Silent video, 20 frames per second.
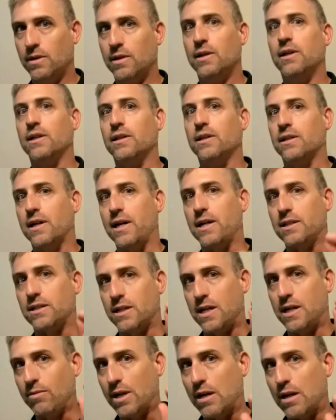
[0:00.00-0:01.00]
Guys,
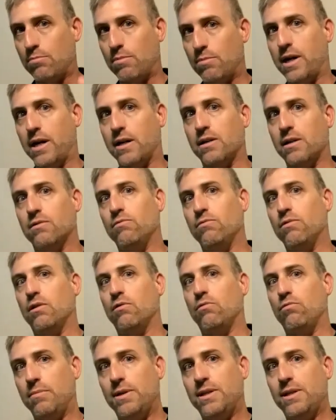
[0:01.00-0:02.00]
keep that in mind. What
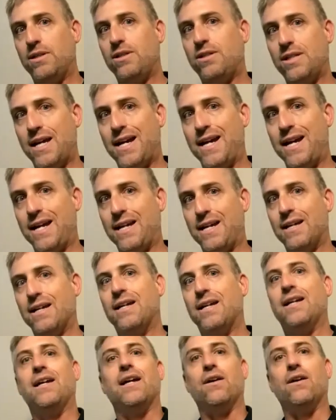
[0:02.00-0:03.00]
women say
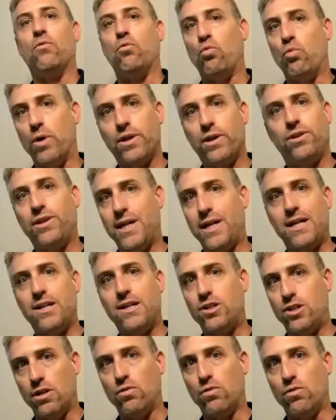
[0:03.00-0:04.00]
and what they
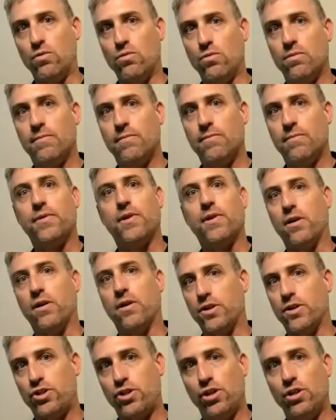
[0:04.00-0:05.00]
do
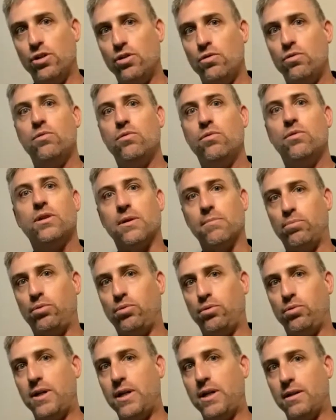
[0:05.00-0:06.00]
are two
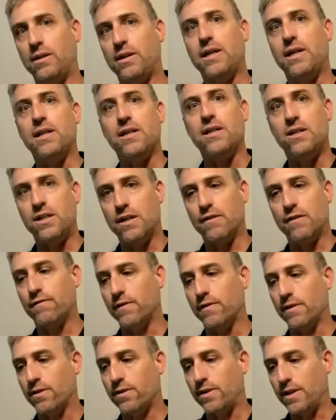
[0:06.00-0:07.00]
completely
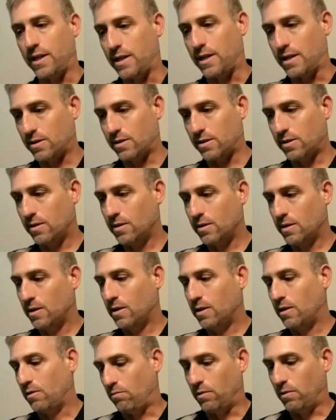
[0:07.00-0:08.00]
different things.
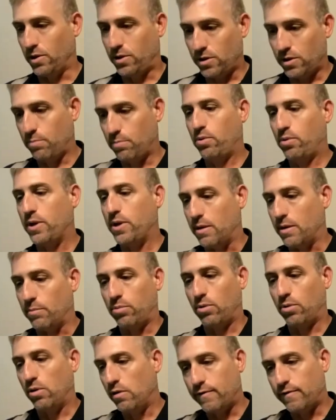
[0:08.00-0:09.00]
What they'll put in a
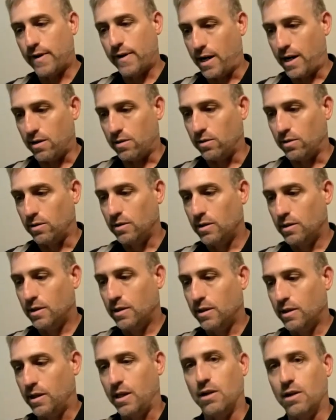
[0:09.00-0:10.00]
profile
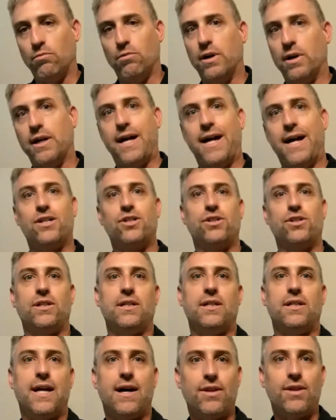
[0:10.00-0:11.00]
and what
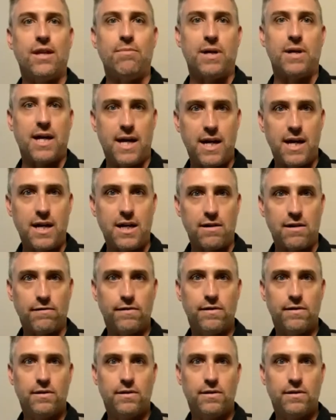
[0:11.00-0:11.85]
actually how they behave.